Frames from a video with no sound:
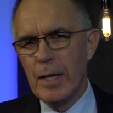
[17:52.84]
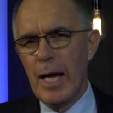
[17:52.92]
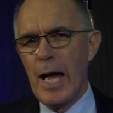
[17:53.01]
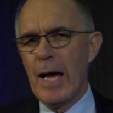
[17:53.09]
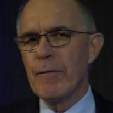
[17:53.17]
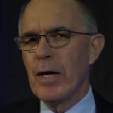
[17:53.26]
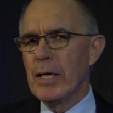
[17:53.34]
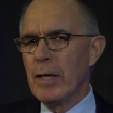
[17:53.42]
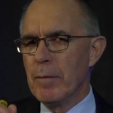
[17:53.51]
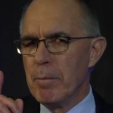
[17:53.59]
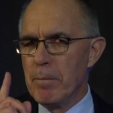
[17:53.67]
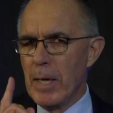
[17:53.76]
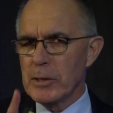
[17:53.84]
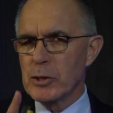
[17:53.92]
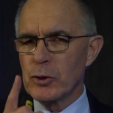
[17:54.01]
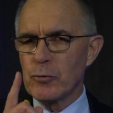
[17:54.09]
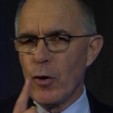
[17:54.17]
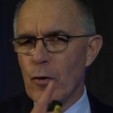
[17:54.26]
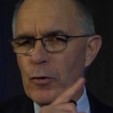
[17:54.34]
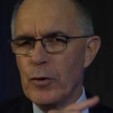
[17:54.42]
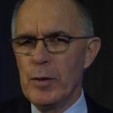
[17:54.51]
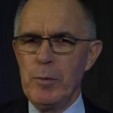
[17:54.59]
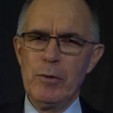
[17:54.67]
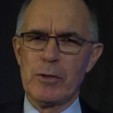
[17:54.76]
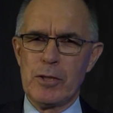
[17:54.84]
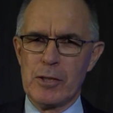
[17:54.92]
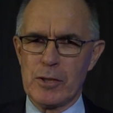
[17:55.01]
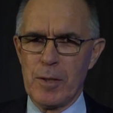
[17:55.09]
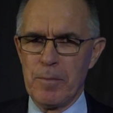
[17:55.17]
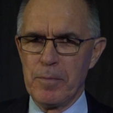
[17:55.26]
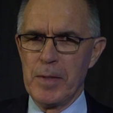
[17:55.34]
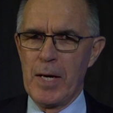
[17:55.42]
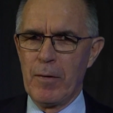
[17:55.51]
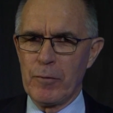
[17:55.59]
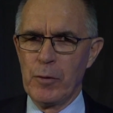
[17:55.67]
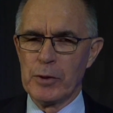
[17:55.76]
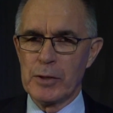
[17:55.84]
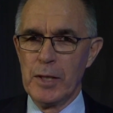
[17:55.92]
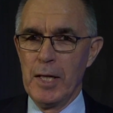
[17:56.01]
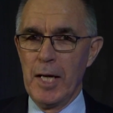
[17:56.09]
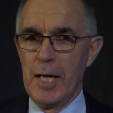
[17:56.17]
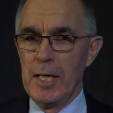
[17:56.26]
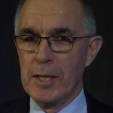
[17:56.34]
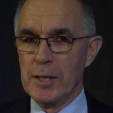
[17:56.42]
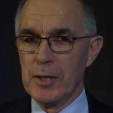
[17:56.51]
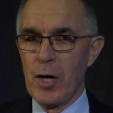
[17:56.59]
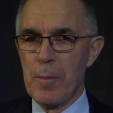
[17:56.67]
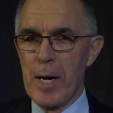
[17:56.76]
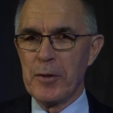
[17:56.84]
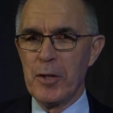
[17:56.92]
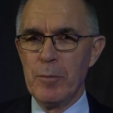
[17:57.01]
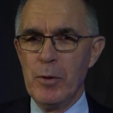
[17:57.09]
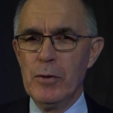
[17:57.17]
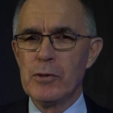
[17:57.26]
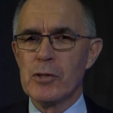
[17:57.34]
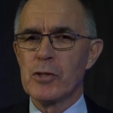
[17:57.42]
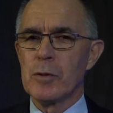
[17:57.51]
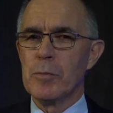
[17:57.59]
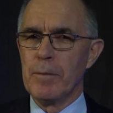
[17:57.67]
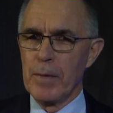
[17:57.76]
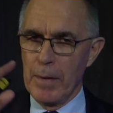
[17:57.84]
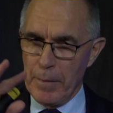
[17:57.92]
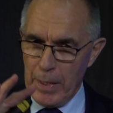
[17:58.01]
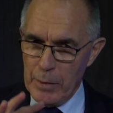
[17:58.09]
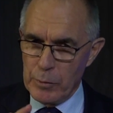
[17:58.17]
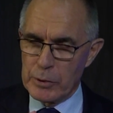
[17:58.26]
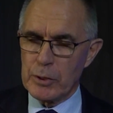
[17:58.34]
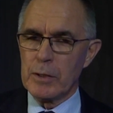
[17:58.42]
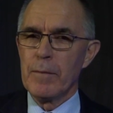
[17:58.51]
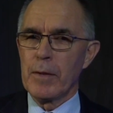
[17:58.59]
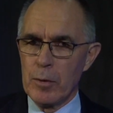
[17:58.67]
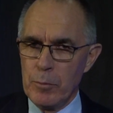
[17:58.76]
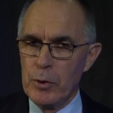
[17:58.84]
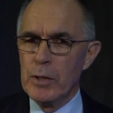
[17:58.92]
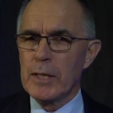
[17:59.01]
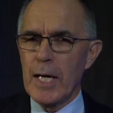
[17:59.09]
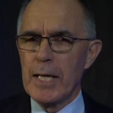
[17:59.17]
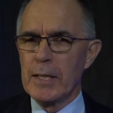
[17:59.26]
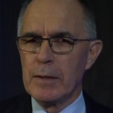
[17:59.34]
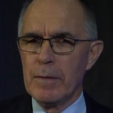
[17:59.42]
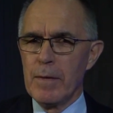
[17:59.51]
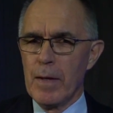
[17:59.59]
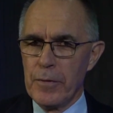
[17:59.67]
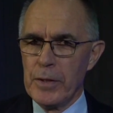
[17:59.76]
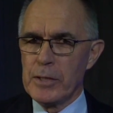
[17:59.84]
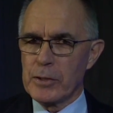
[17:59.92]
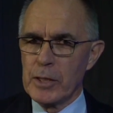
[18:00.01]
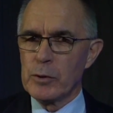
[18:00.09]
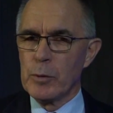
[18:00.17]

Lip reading: have a much stronger immune system. Now, of course, he didn't know about the immune system, but these things were